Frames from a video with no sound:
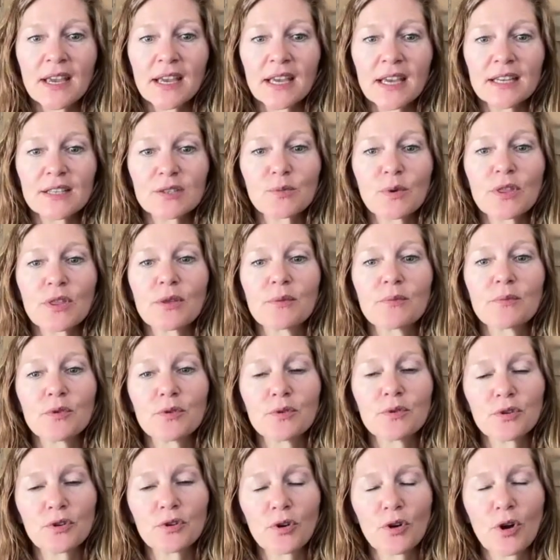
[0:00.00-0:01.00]
is when the
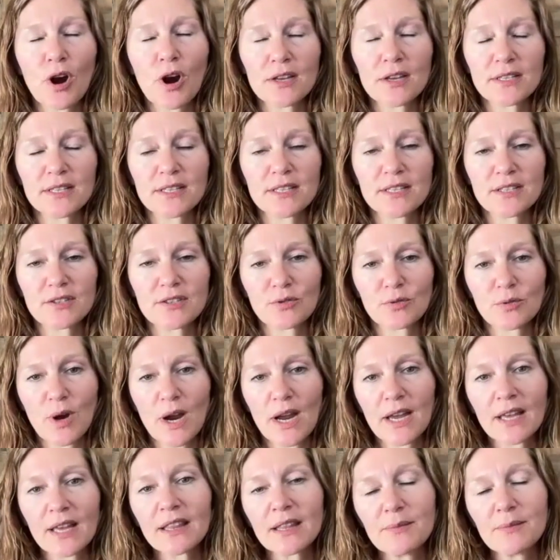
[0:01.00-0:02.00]
moon crosses
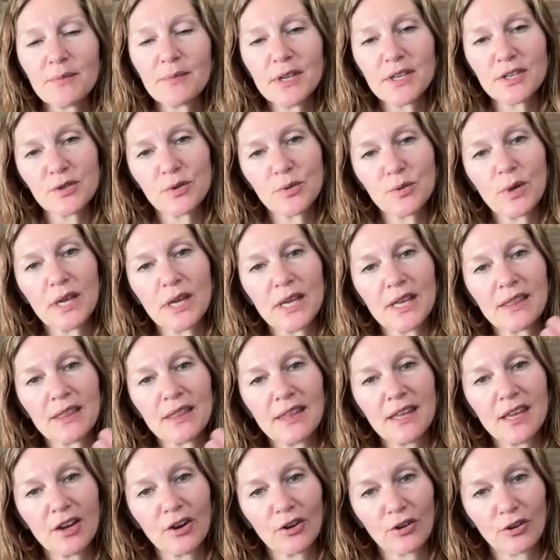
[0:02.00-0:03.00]
directly between
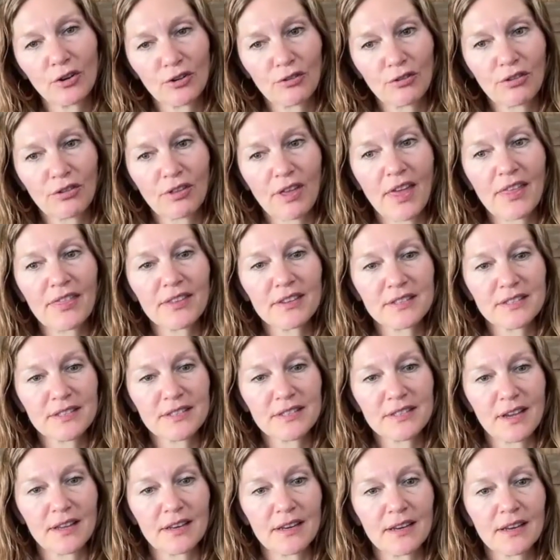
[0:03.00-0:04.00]
the earth and the
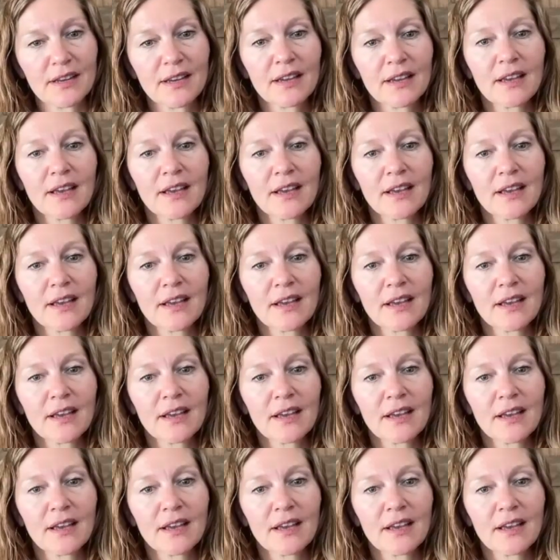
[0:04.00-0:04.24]
sun.